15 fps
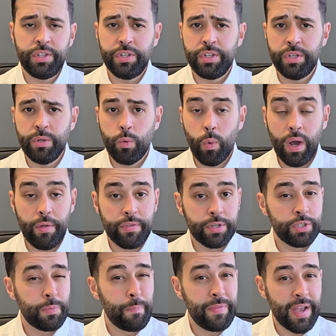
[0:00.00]
to do? Well,
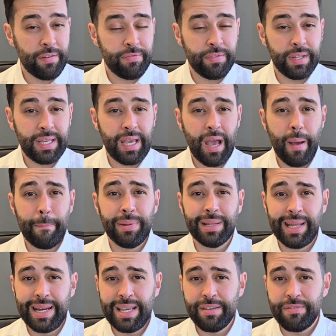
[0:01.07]
there's definitely
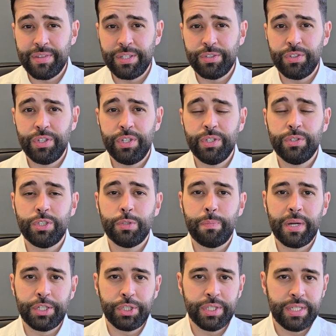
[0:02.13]
plenty of things to do,
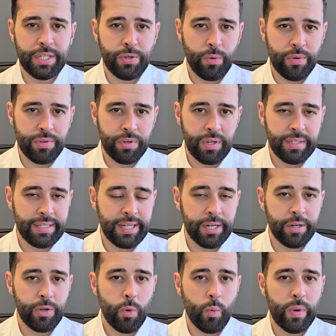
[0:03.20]
especially in Northern
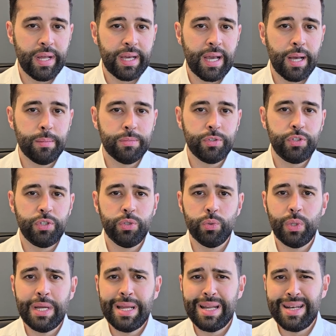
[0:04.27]
Ontario when it comes to
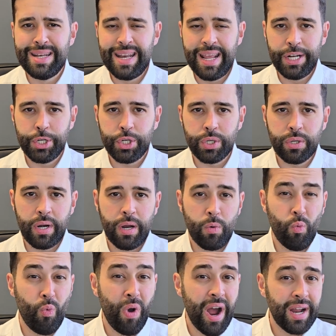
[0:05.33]
nature
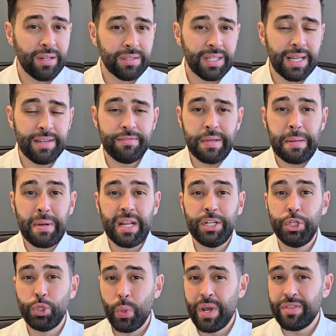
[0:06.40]
and wildlife and
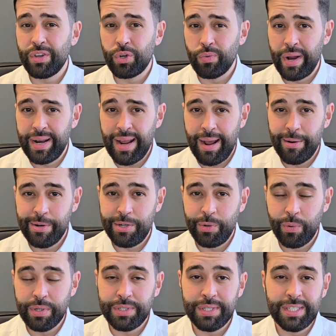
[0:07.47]
enjoying the great
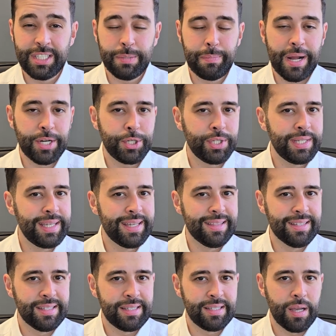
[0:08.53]
outdoors, especially
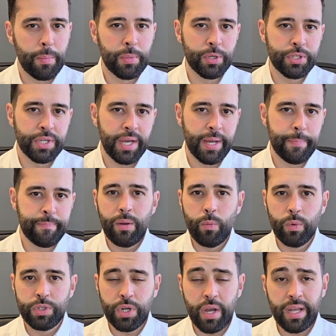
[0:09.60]
in the summertime.
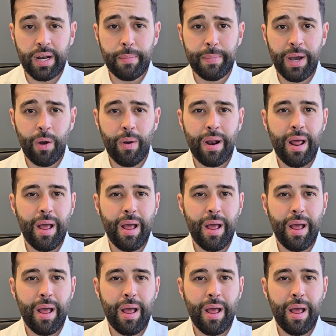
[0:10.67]
We're talking about